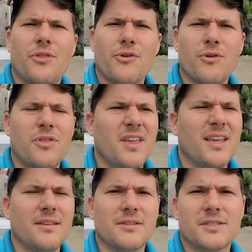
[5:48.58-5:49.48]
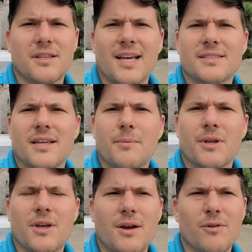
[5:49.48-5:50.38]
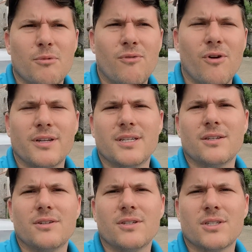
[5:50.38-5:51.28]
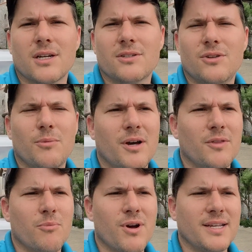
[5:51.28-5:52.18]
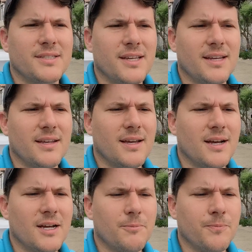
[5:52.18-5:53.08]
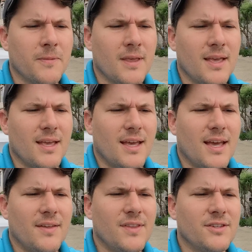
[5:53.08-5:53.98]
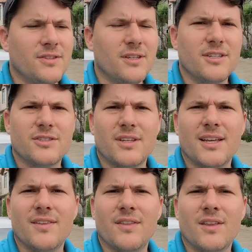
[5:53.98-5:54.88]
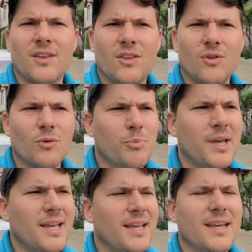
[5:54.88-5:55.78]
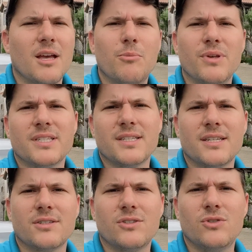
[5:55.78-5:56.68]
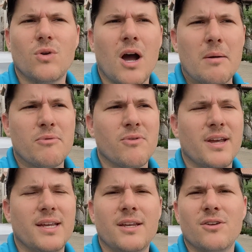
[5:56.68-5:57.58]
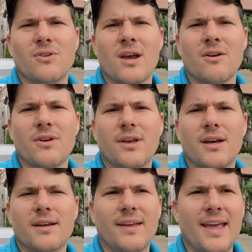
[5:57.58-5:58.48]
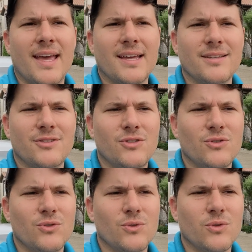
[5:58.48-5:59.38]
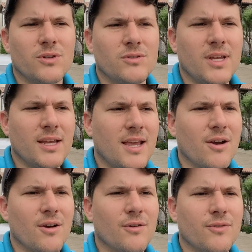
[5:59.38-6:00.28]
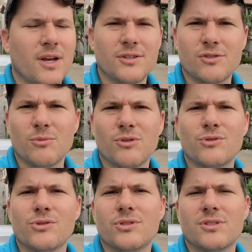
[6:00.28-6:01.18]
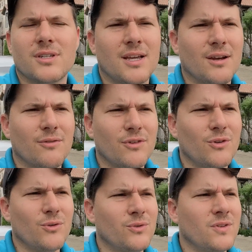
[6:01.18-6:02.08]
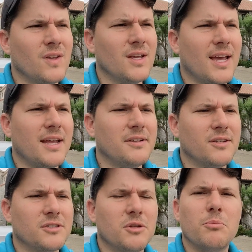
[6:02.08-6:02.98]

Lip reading: third thing, this is the last thing I'm going to cover before I talk to you about the pricing, and this is, you're paying a business to operate in your area and to take care of customers, take care of you, and just to